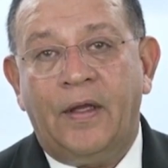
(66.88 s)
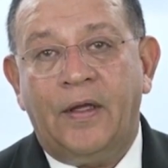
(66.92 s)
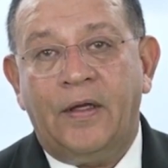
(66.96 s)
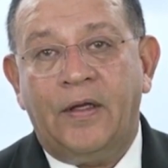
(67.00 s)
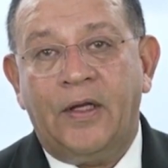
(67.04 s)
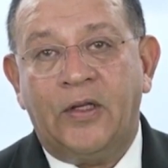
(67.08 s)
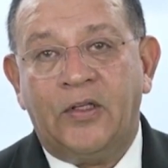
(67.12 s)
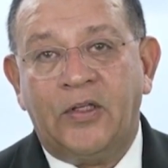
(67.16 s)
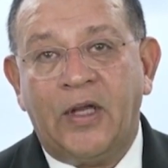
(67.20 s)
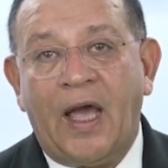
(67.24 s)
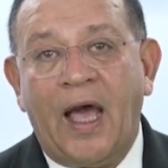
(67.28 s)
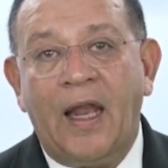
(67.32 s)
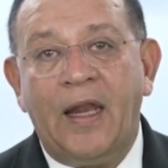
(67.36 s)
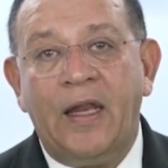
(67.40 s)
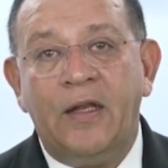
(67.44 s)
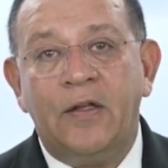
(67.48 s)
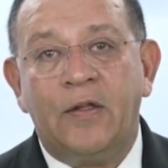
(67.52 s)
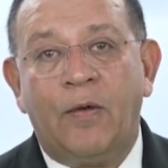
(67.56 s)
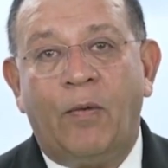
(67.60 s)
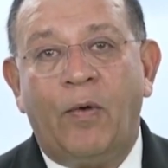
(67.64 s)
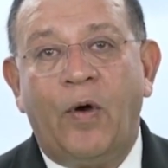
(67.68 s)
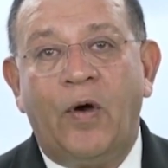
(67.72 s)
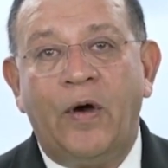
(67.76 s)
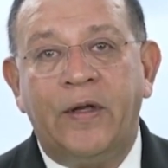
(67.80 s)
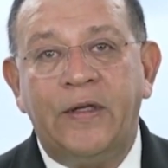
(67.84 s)
The challenge
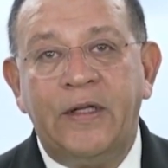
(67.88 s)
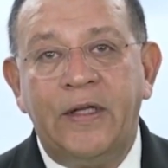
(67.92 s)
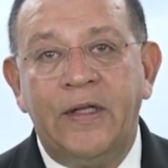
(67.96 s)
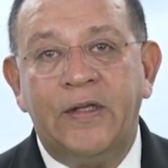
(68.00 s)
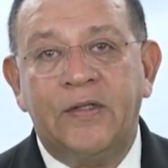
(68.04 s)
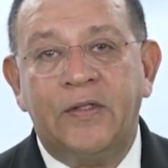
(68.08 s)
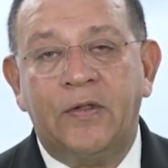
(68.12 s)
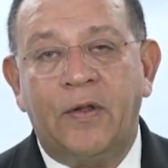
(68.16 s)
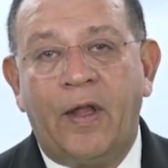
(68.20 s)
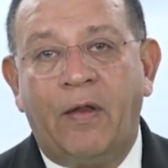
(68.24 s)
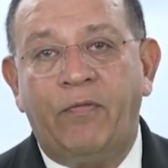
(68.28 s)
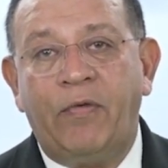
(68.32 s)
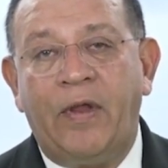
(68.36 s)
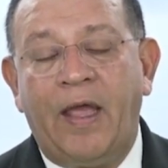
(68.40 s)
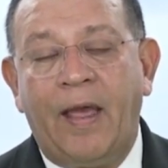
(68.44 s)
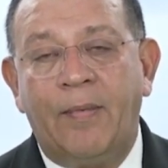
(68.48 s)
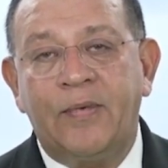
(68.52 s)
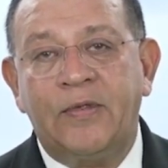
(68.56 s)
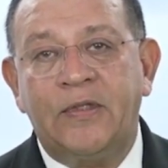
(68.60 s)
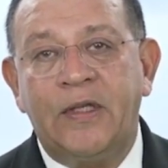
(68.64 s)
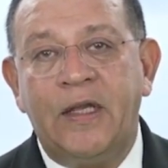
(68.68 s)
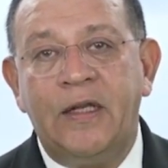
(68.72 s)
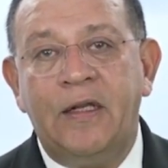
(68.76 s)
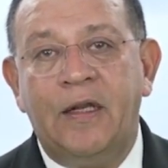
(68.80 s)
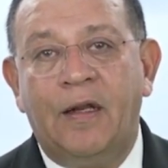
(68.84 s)
of all this that we
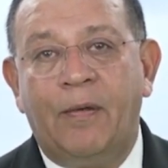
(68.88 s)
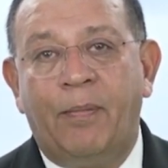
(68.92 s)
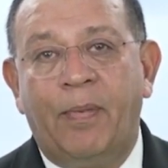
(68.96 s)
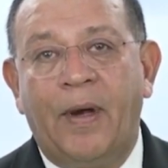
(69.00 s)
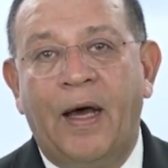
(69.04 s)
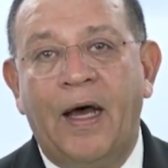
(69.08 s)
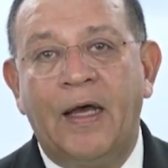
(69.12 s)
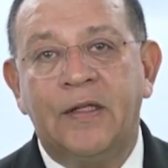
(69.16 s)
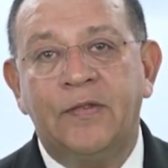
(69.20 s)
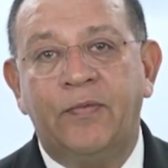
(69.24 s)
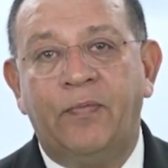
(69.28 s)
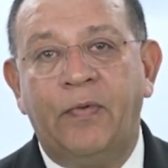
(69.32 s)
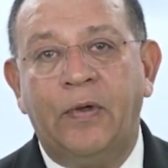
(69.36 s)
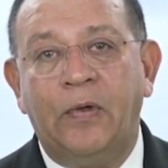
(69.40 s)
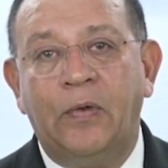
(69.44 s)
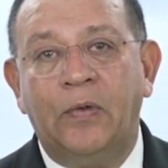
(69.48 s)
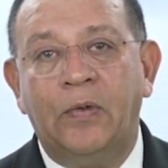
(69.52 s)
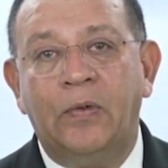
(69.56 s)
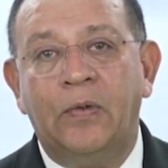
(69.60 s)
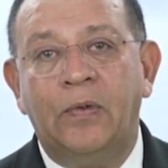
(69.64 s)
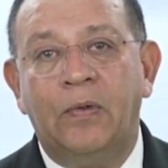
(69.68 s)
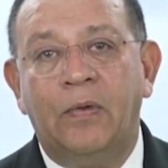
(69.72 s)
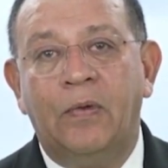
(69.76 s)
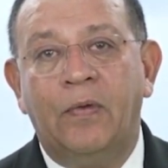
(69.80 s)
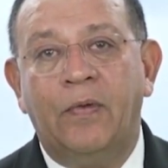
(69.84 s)
have seen in the past
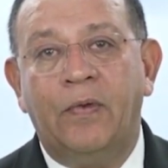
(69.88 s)
few